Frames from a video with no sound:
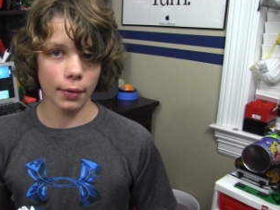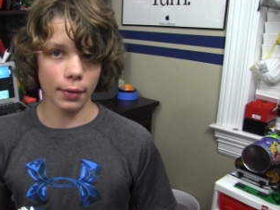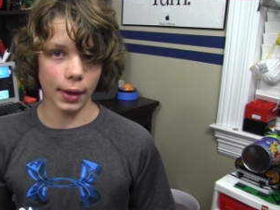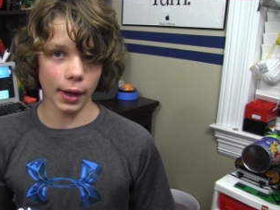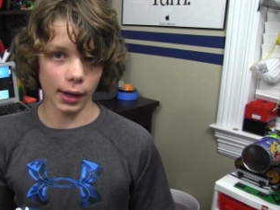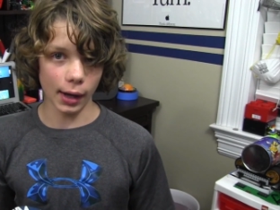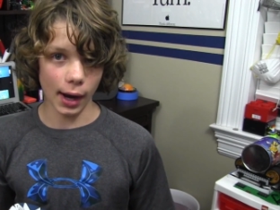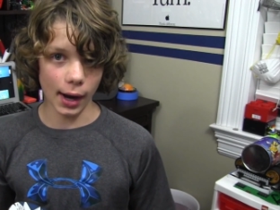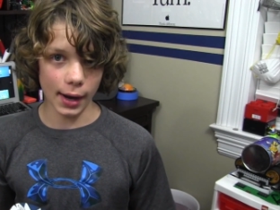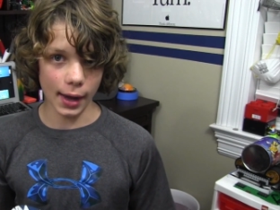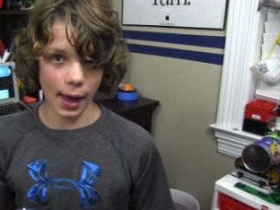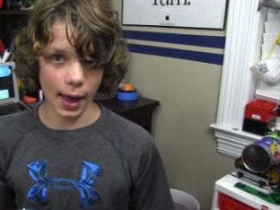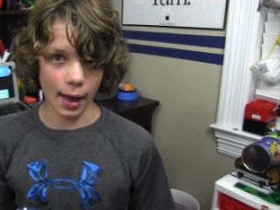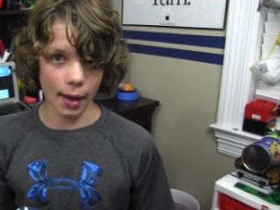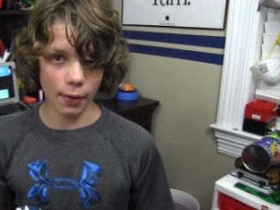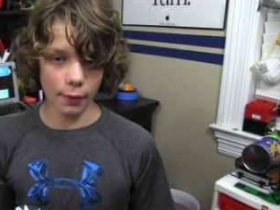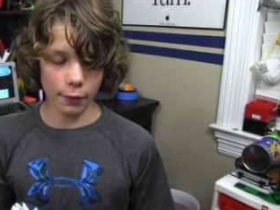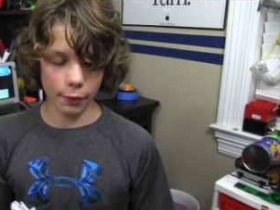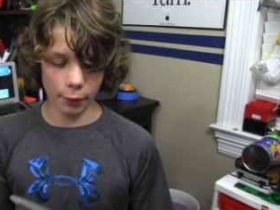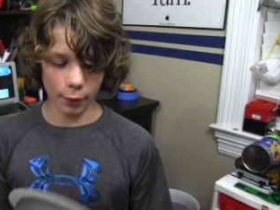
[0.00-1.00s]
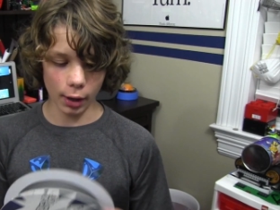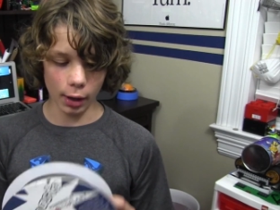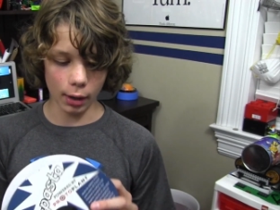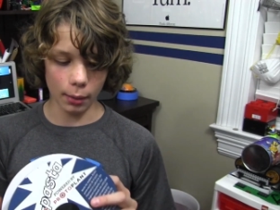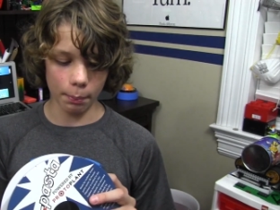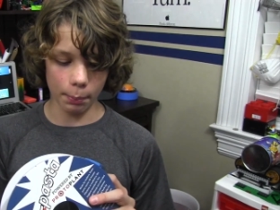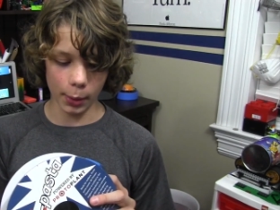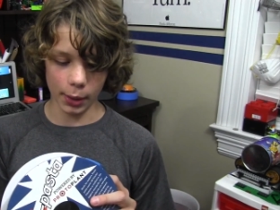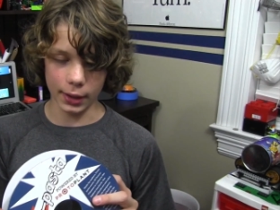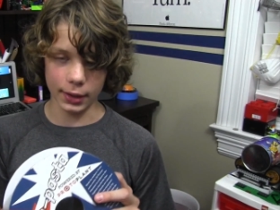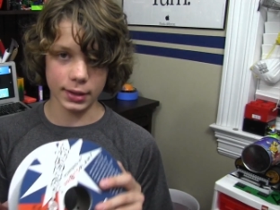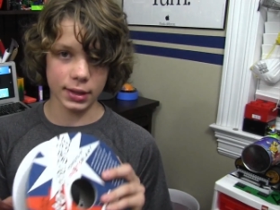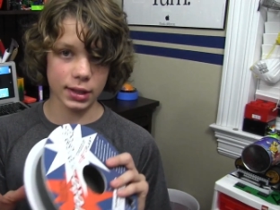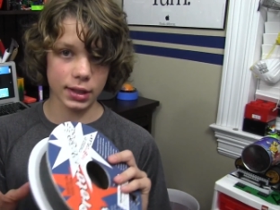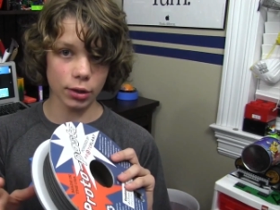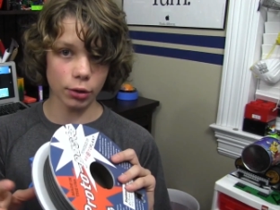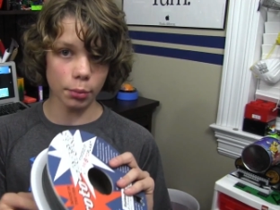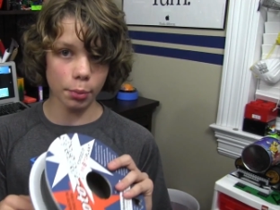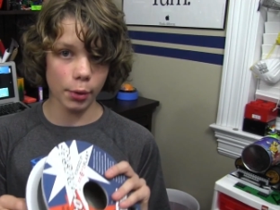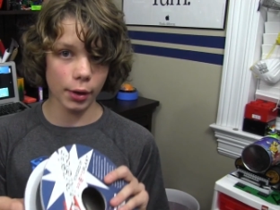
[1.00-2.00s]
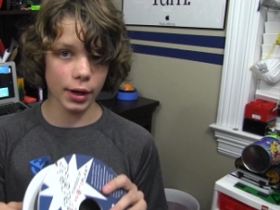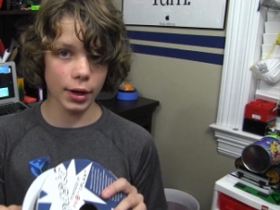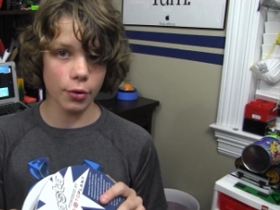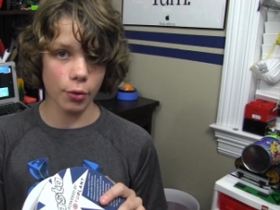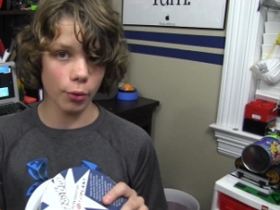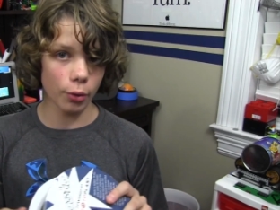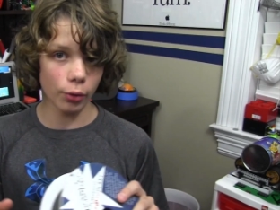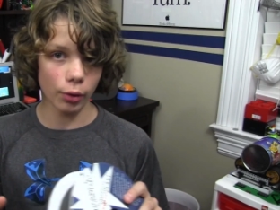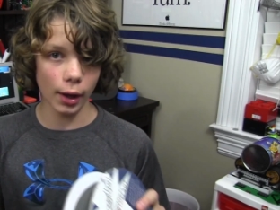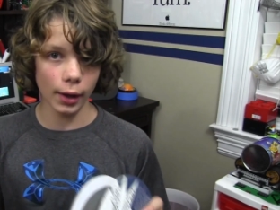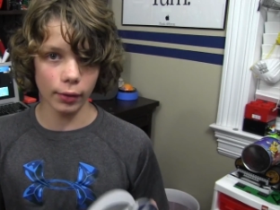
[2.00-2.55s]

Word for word: that I have, uh, but it's still pretty cool.